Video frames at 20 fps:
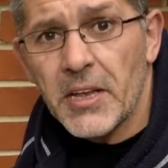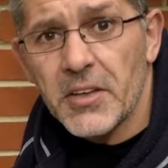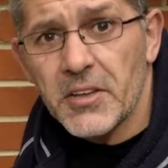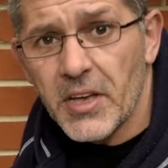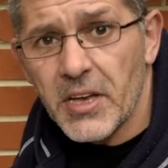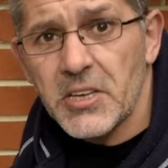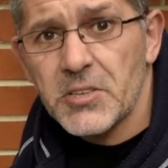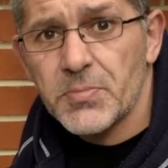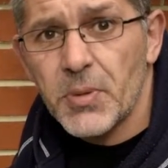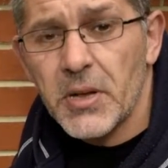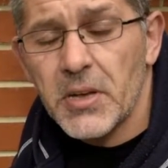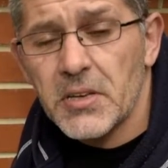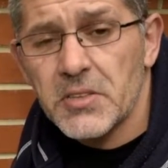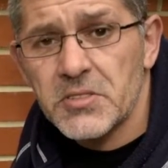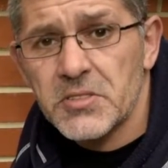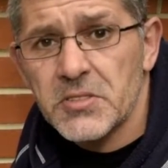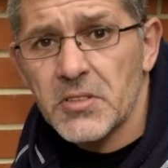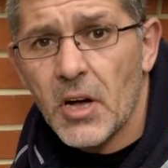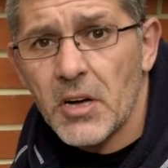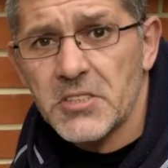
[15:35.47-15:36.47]
of these, but
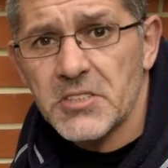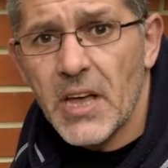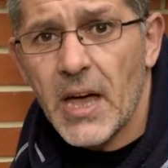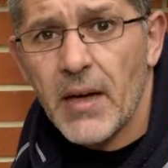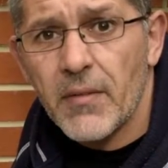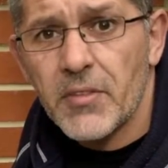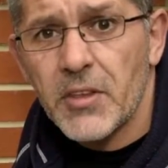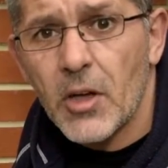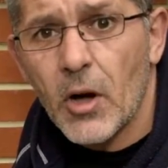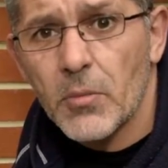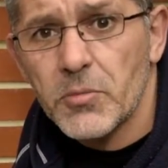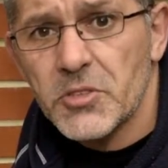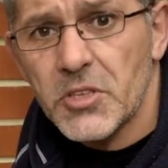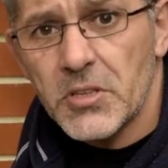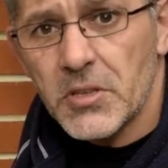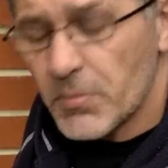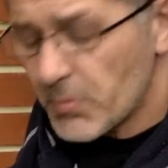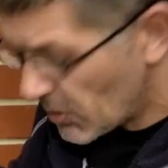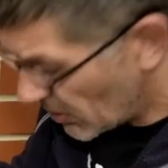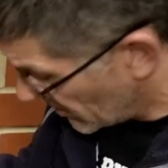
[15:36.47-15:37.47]
it's nice to have the option
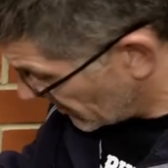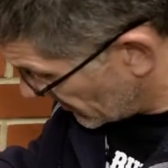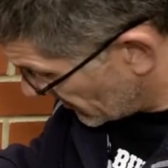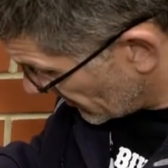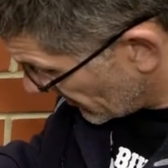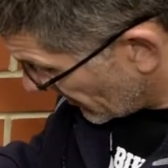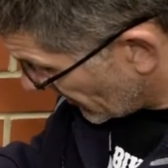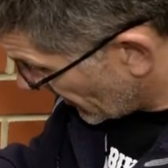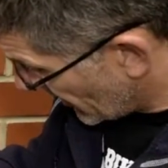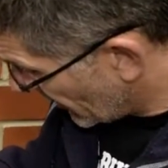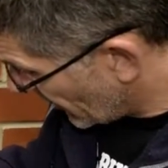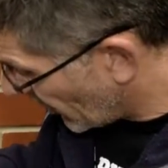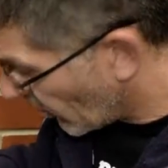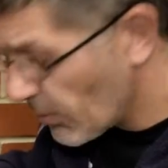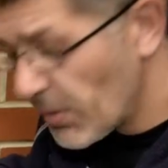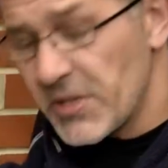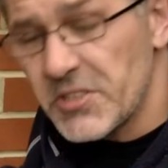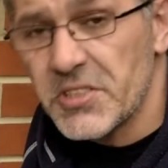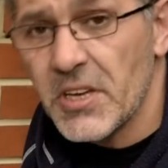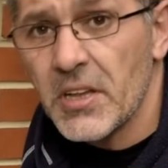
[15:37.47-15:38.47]
to put little
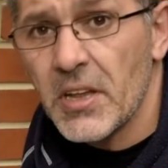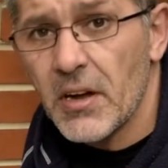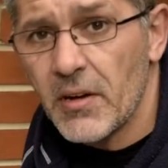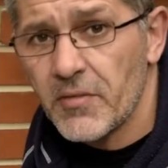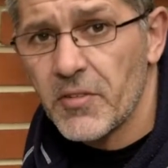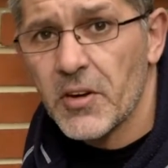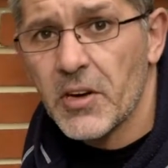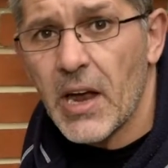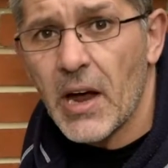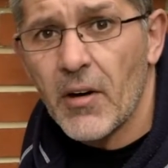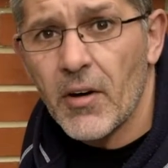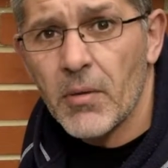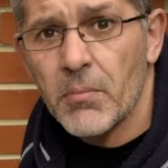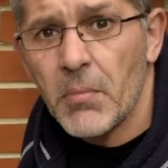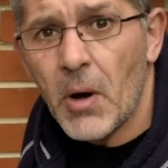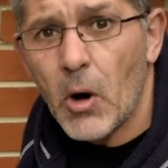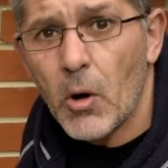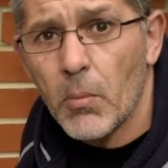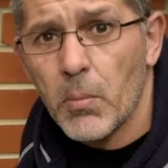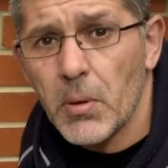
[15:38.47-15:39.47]
bits in there if you're carrying
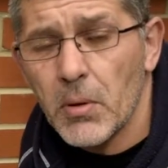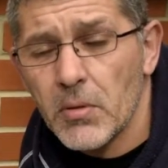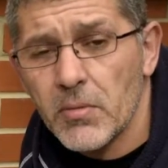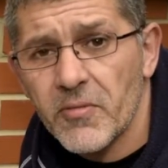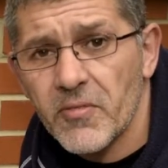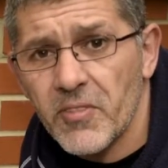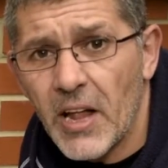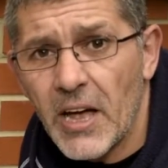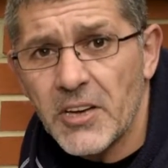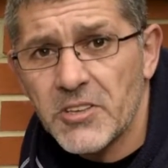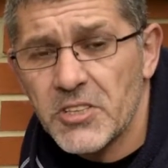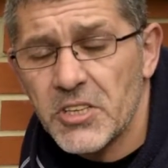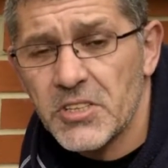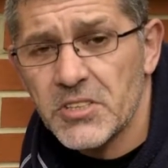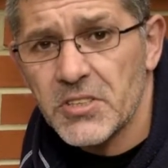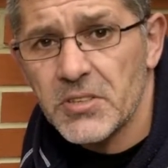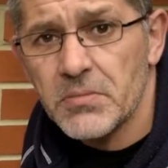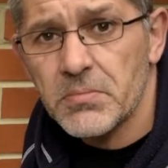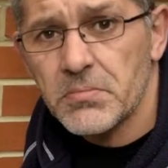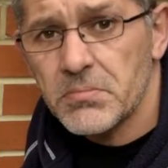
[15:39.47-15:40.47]
multiple flashes and